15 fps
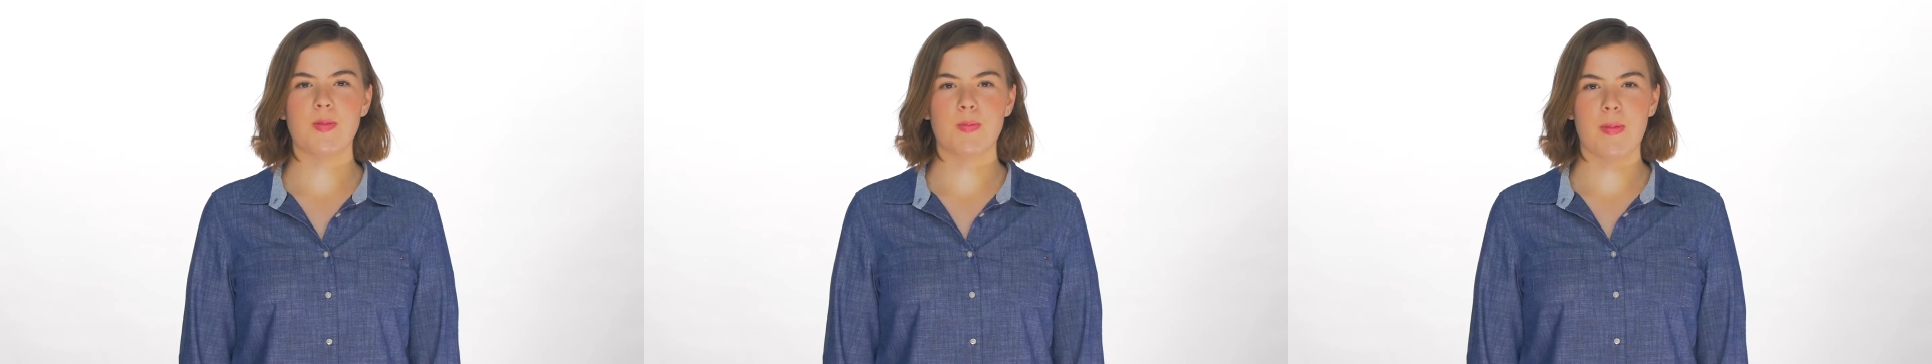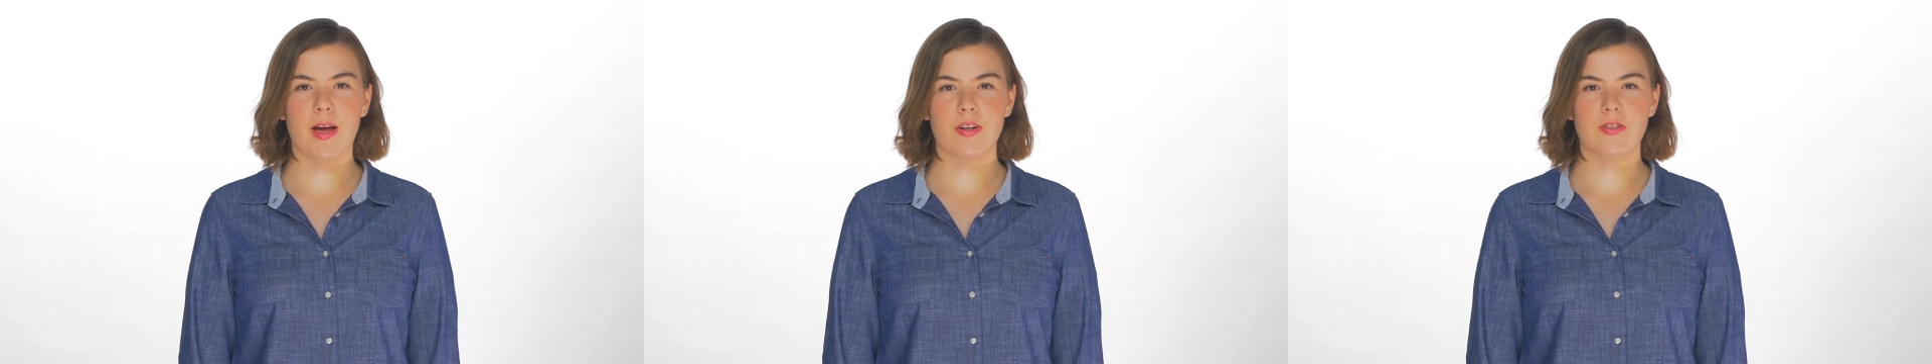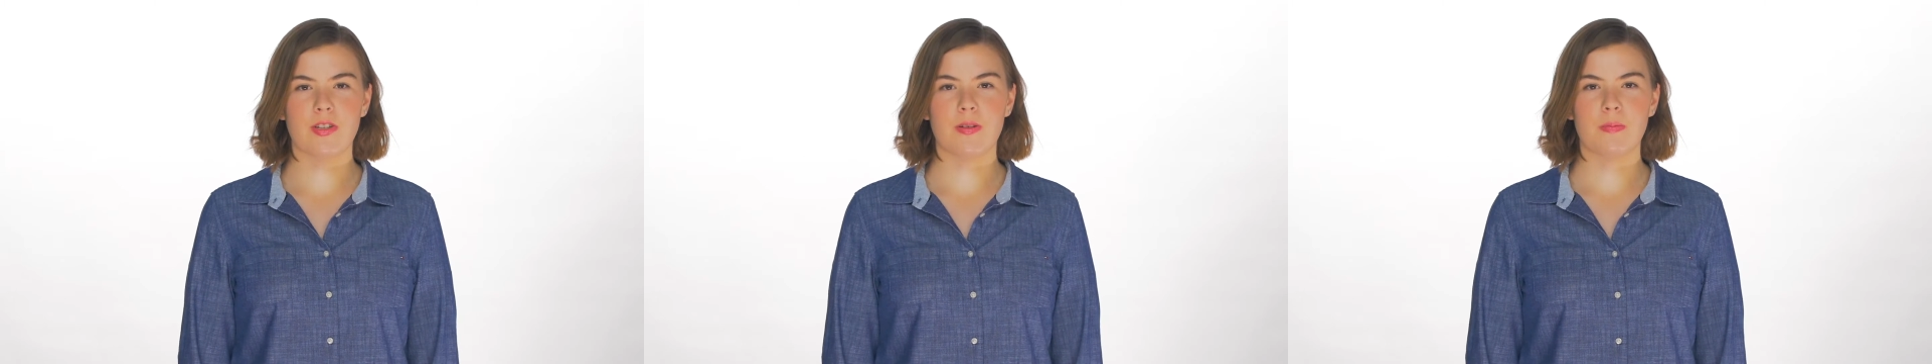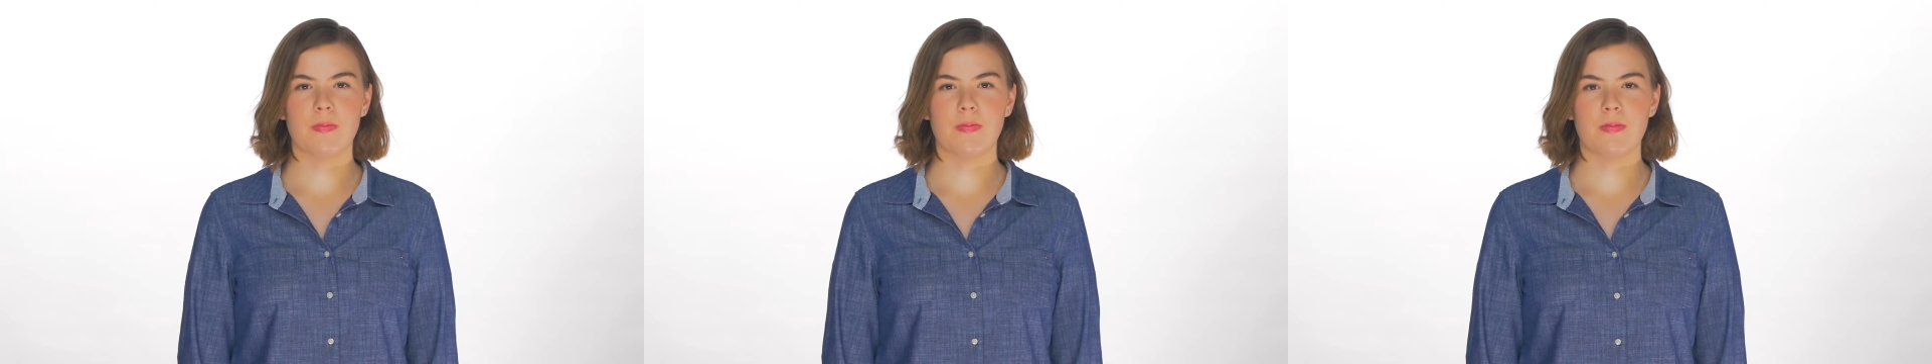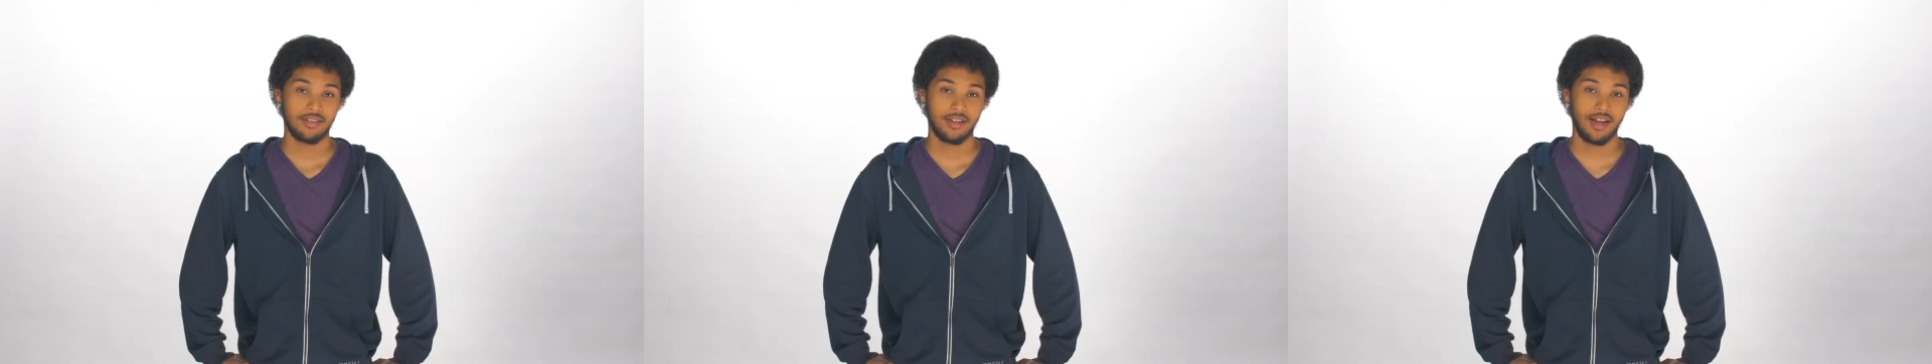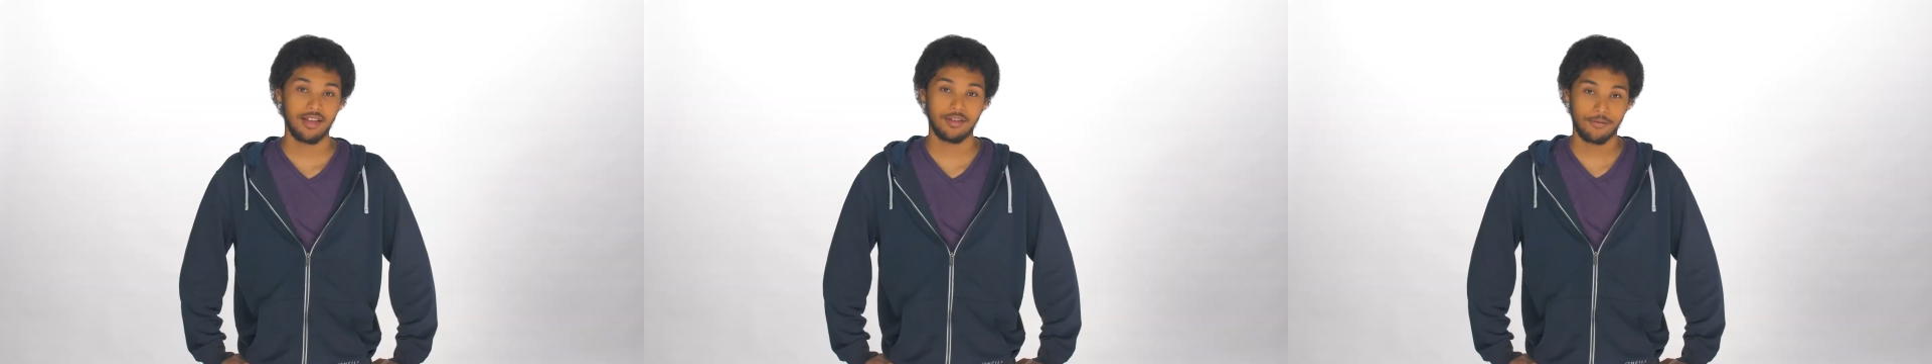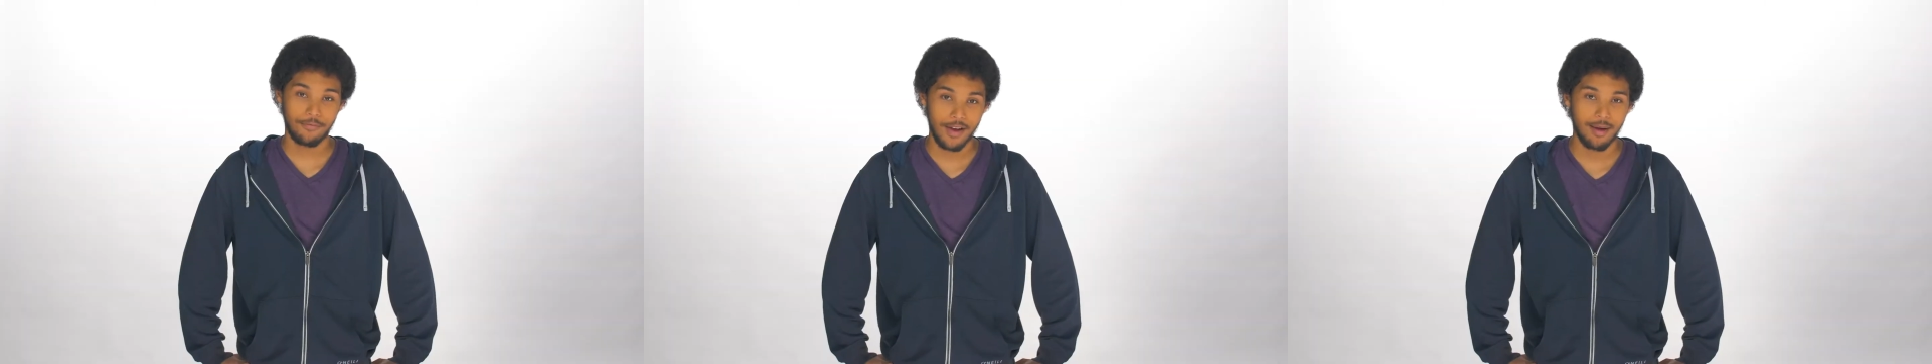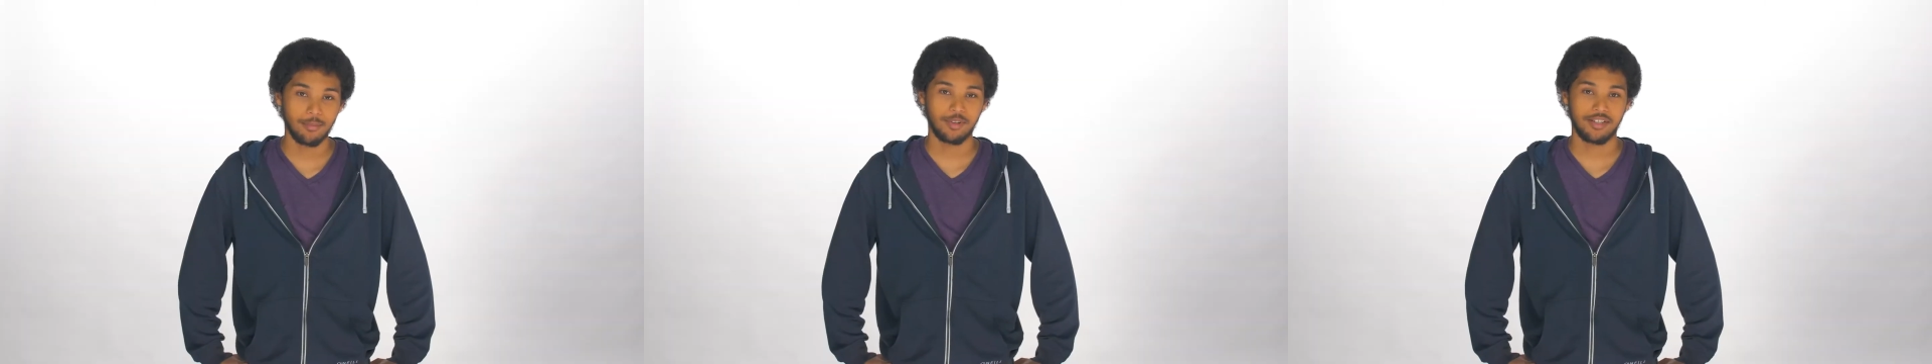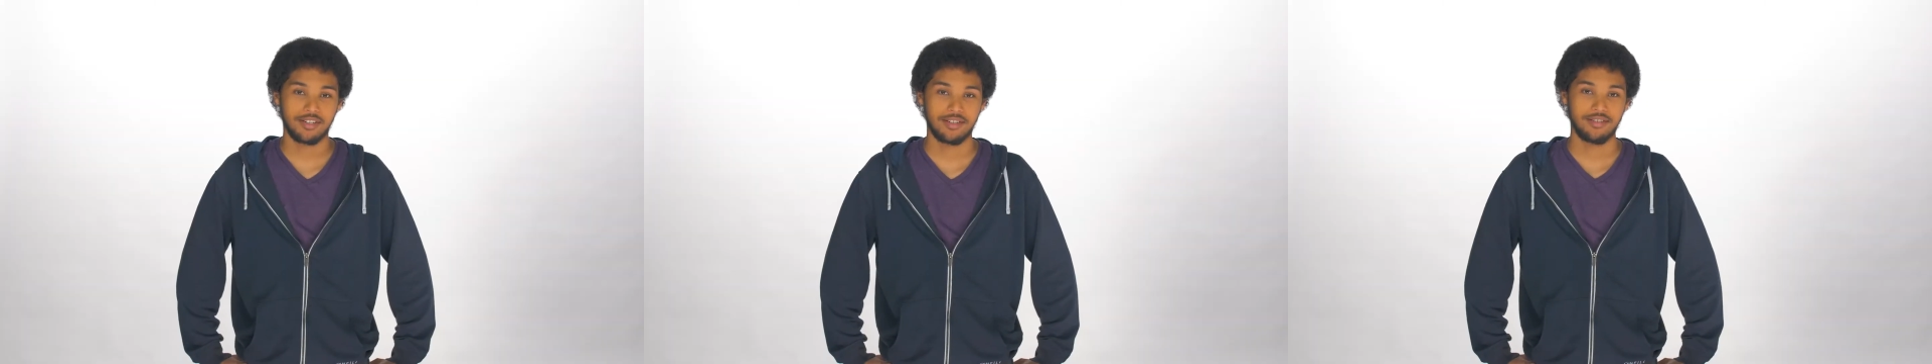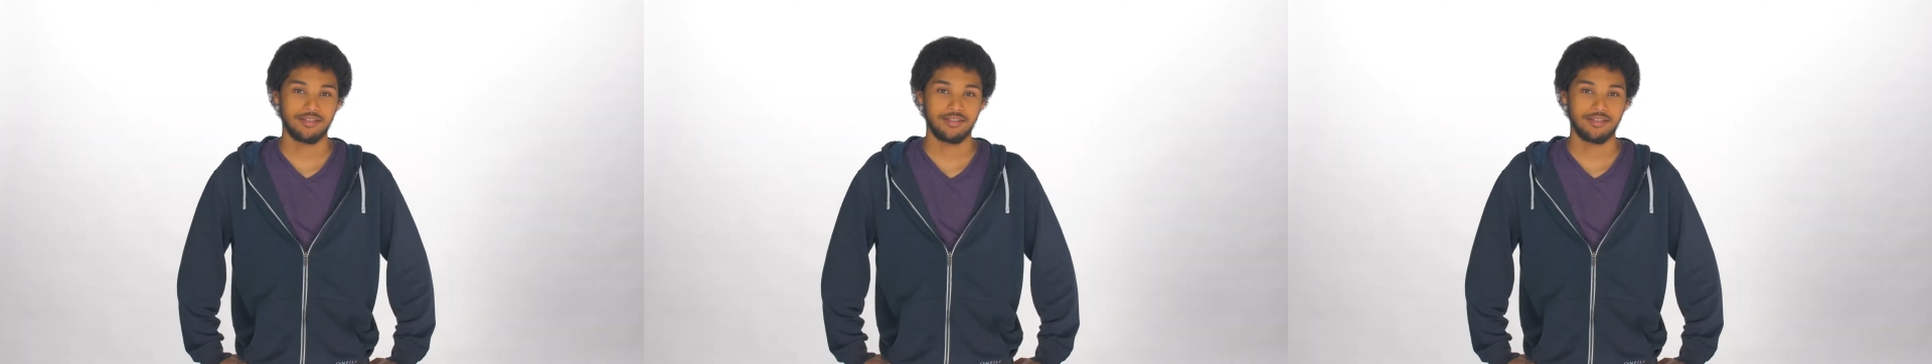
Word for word: spectrum and their families